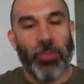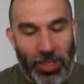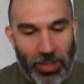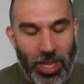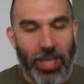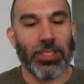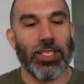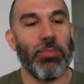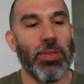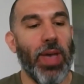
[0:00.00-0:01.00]
and make the
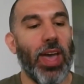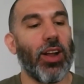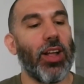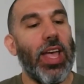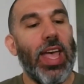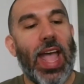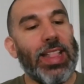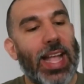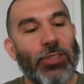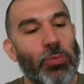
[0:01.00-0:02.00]
legacy be better.
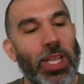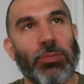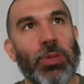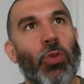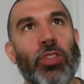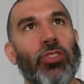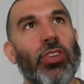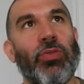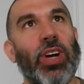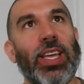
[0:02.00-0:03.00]
And that's what makes me wonder
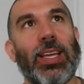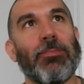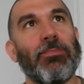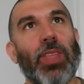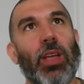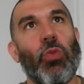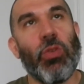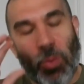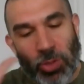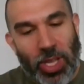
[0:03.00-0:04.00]
if, like, we've
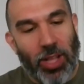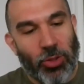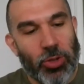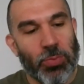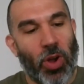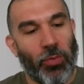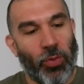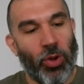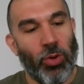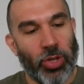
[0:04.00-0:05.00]
almost gotten too smart
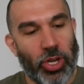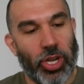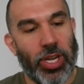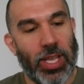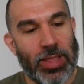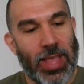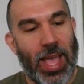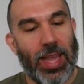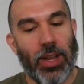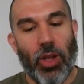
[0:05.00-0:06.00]
for our own good, in
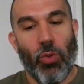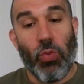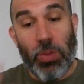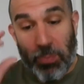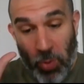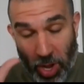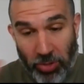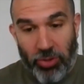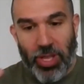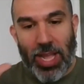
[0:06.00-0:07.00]
that we
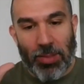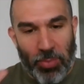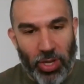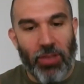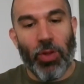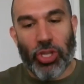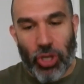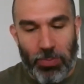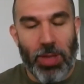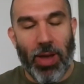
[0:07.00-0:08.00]
understand and believe it
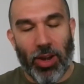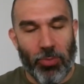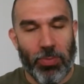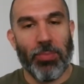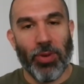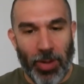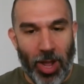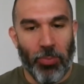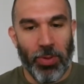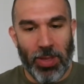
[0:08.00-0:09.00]
should be about other people and
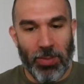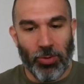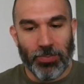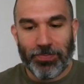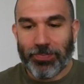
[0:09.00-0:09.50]
helping people.